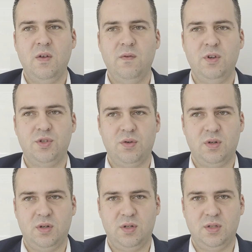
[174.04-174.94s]
which
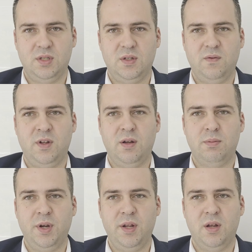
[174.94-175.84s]
occurs when a
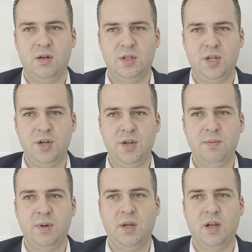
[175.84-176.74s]
brain artery
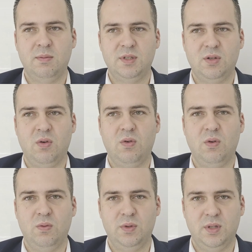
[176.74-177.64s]
becomes
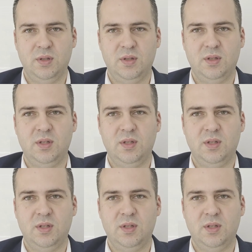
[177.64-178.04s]
occluded.